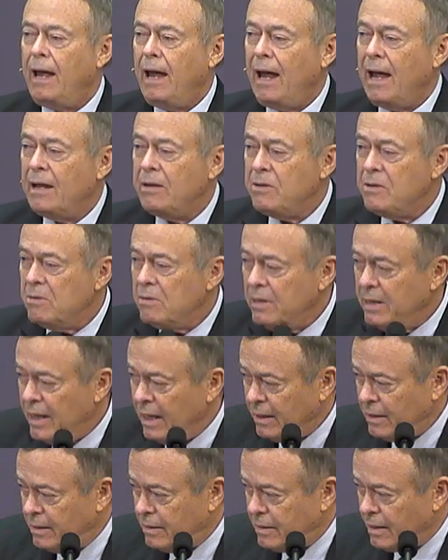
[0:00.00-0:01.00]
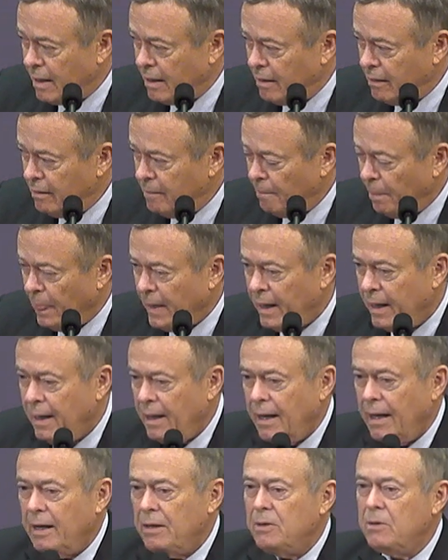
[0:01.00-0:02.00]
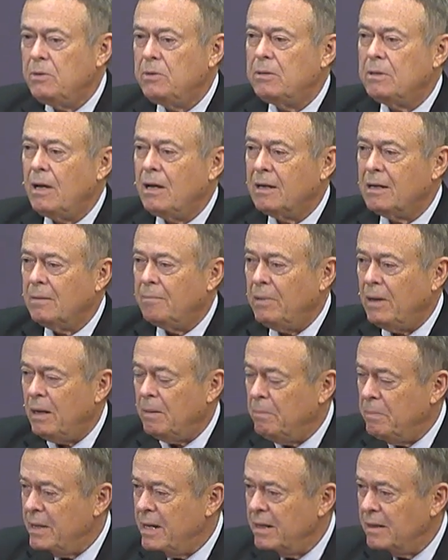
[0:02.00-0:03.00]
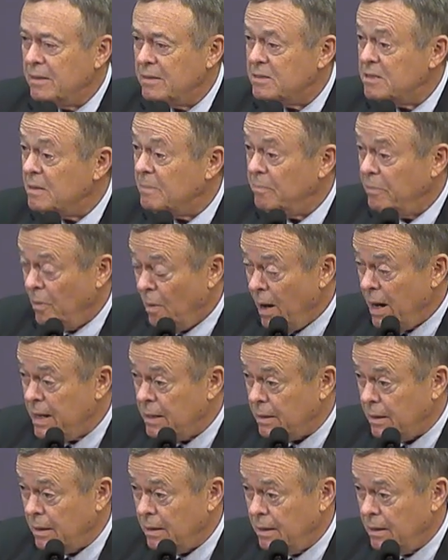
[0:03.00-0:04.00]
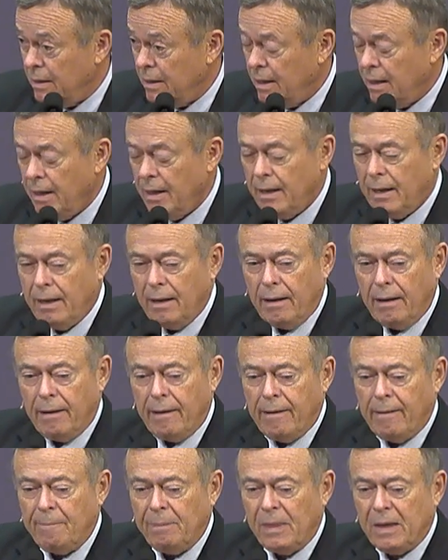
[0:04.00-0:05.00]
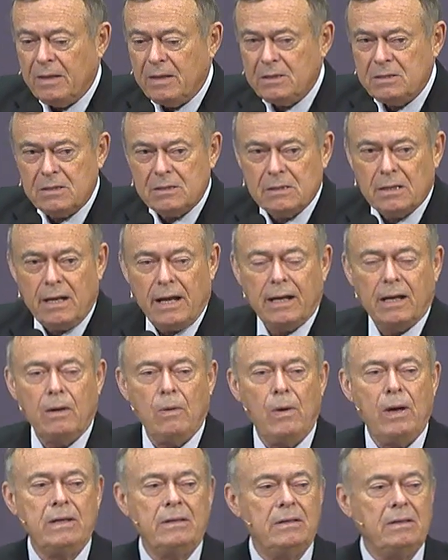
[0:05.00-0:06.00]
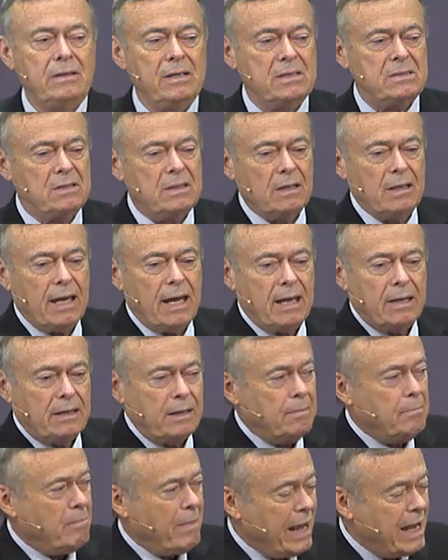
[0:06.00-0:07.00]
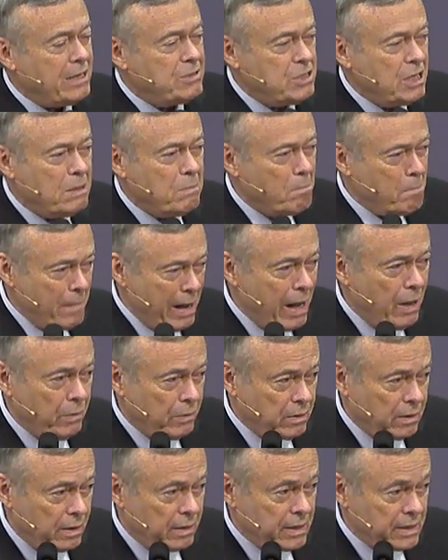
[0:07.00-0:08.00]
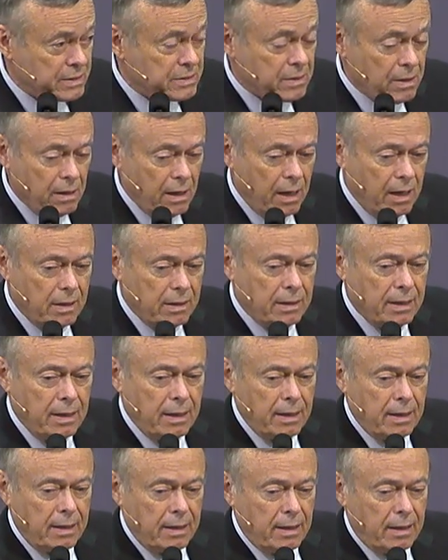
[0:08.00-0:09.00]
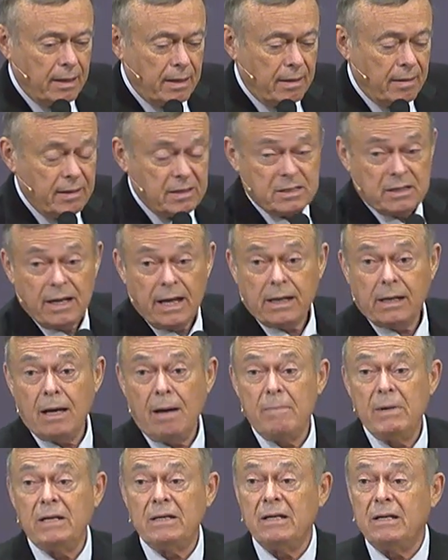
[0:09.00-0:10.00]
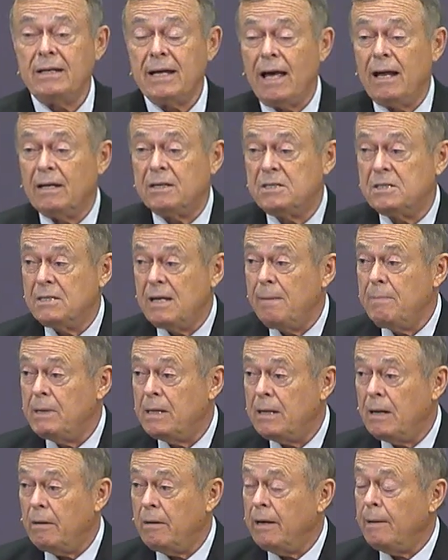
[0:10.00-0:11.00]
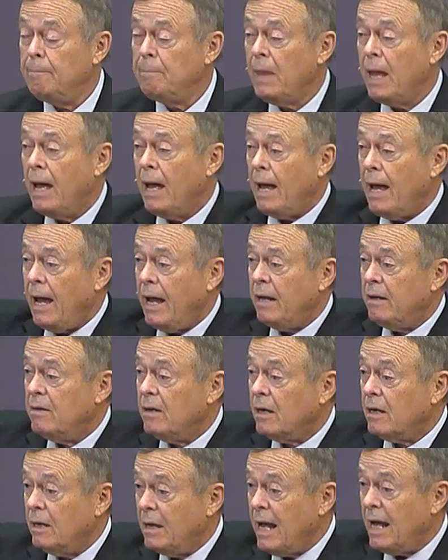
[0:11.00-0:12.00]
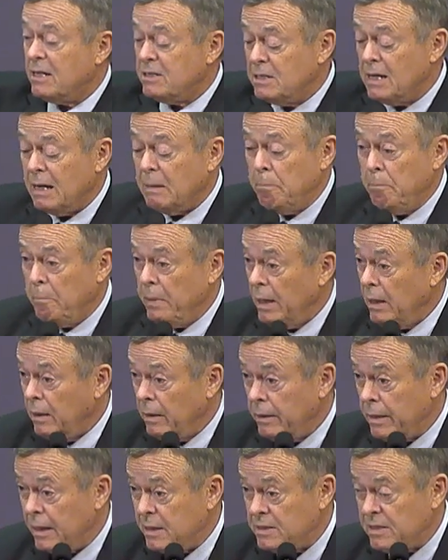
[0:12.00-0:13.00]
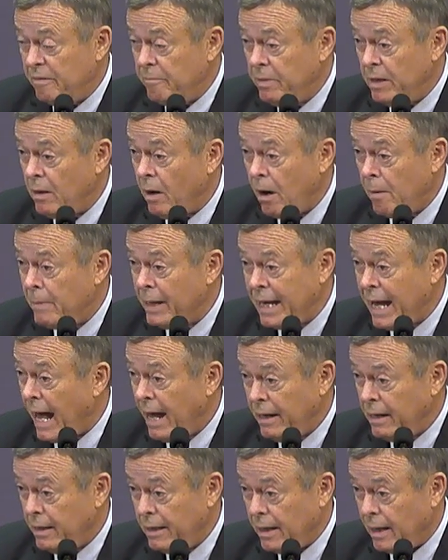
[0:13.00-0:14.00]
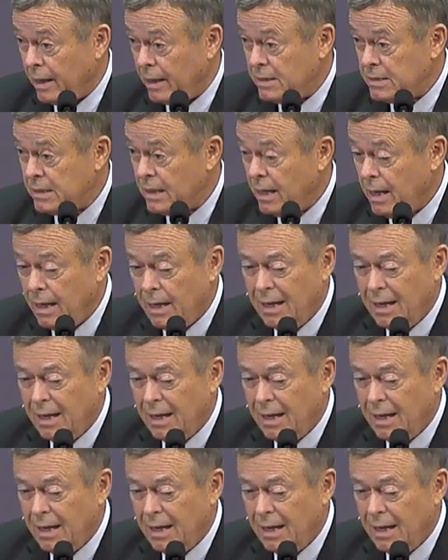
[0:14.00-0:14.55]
And you get there, and you talk about being disappointed. Um, this is like going to Disneyland and Magic Mountain is gone. Uh, it's like coming to Dallas Seminary and the classic buildings have been Armageddonized.